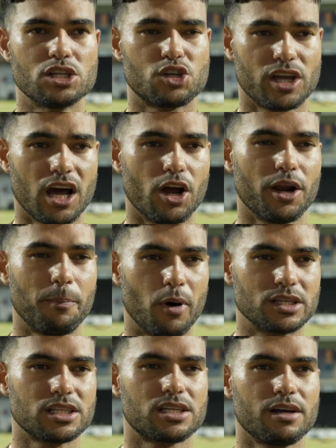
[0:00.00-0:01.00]
a lot of
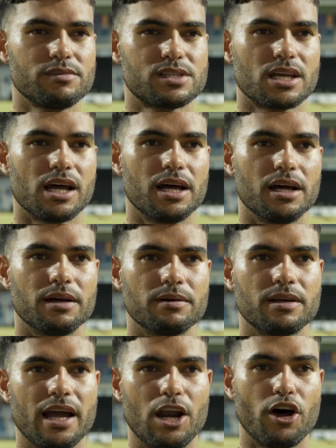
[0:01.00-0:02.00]
positives and
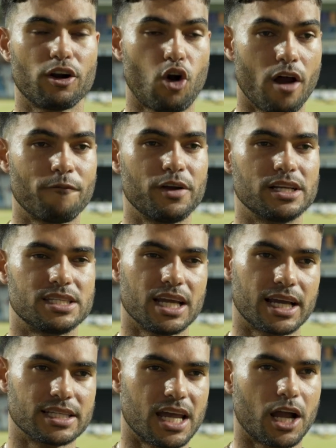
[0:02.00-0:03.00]
a lot of confidence he
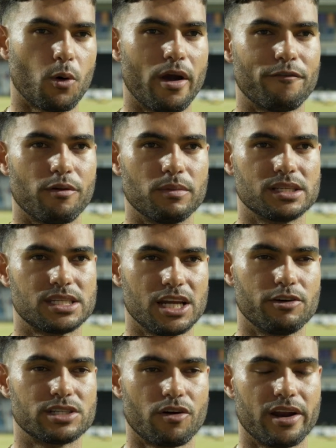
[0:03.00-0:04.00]
can take away from this
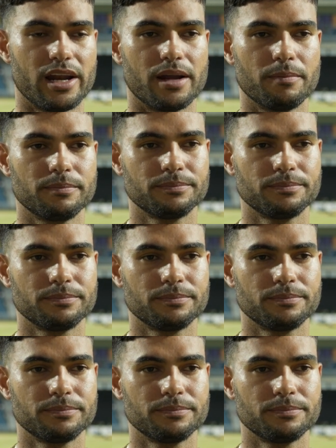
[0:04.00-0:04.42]
series already.